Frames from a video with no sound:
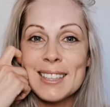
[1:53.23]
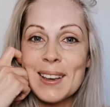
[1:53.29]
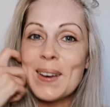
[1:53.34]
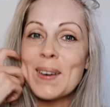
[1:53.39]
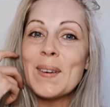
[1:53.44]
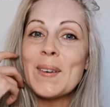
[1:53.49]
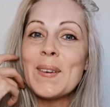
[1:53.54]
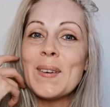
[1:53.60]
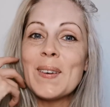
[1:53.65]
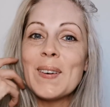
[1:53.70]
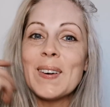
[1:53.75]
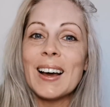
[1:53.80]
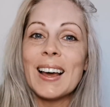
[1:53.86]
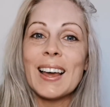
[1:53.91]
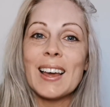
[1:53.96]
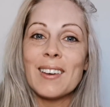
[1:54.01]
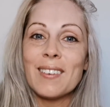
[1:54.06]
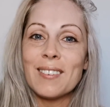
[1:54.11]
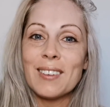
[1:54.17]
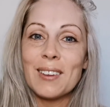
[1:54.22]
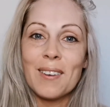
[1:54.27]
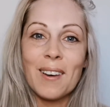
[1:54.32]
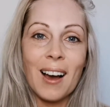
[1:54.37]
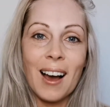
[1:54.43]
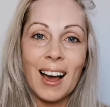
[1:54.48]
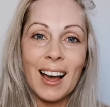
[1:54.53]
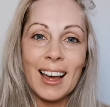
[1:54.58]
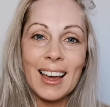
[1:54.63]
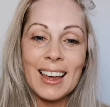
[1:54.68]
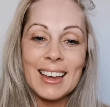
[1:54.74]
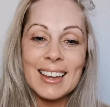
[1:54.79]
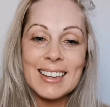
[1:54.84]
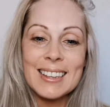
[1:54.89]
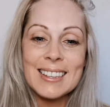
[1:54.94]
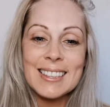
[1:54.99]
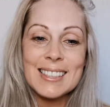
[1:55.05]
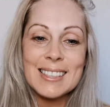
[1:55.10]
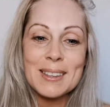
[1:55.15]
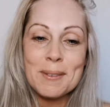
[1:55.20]
So if you
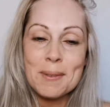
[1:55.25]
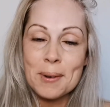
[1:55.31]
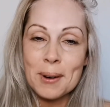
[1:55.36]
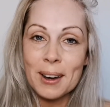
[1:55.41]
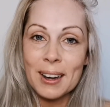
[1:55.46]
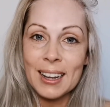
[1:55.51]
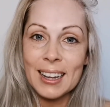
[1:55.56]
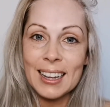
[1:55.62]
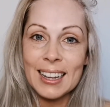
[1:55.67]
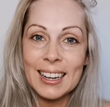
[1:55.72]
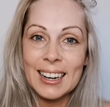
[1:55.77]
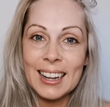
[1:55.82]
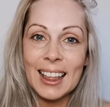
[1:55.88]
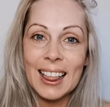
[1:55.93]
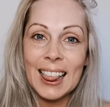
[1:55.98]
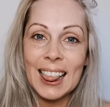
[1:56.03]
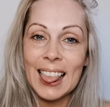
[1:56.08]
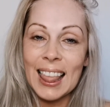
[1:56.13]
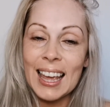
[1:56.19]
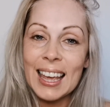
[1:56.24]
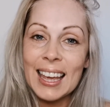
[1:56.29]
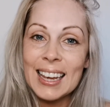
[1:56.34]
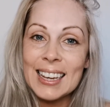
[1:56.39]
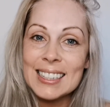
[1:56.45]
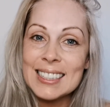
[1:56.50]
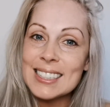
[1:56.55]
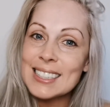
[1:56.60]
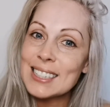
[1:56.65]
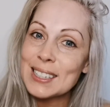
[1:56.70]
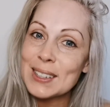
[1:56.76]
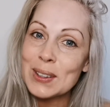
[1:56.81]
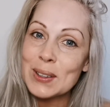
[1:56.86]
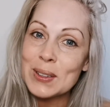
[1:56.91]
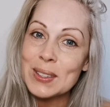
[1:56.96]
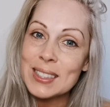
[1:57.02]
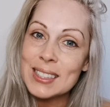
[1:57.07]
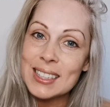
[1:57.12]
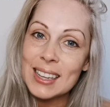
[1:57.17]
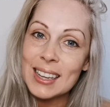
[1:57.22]
guys would like to
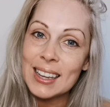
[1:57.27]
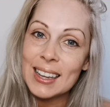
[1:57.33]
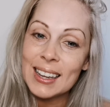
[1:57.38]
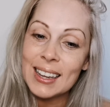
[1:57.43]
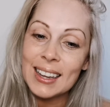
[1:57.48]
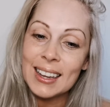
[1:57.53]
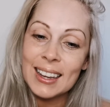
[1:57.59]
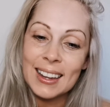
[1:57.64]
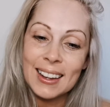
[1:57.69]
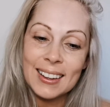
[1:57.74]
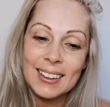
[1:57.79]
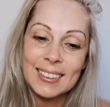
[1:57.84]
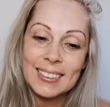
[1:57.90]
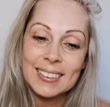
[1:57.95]
see